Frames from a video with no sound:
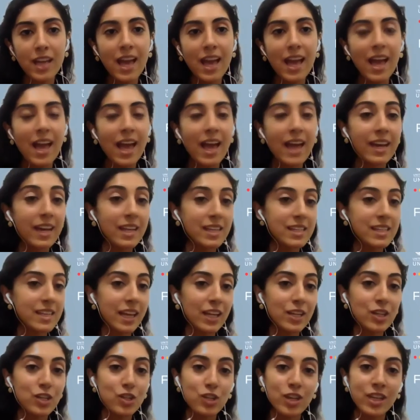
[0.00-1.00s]
And as next
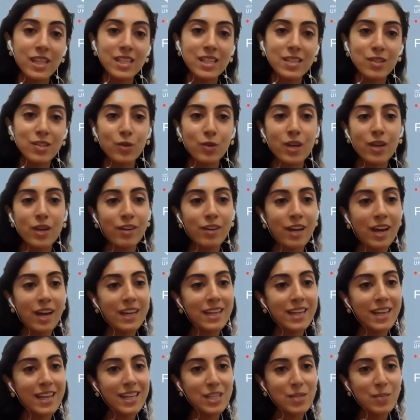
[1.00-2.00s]
gens, don't ever
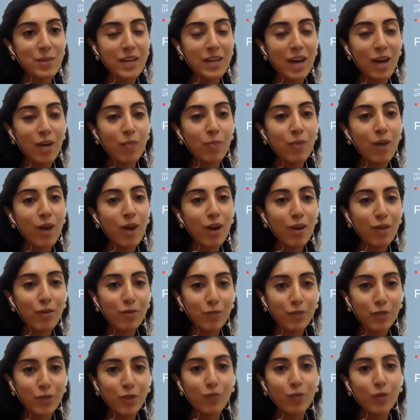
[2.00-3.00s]
underestimate how powerful
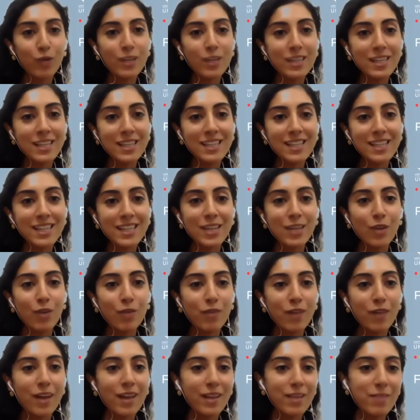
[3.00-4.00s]
your voice is in your
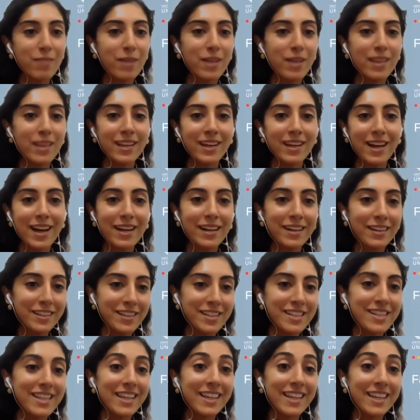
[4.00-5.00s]
father, mother, uncle's
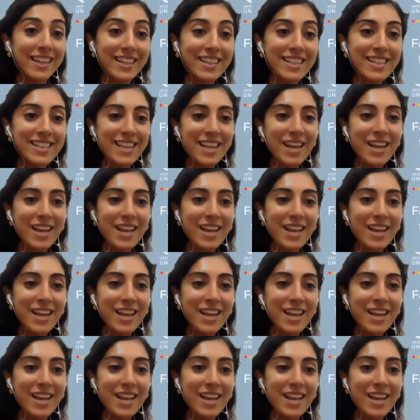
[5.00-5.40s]
ears,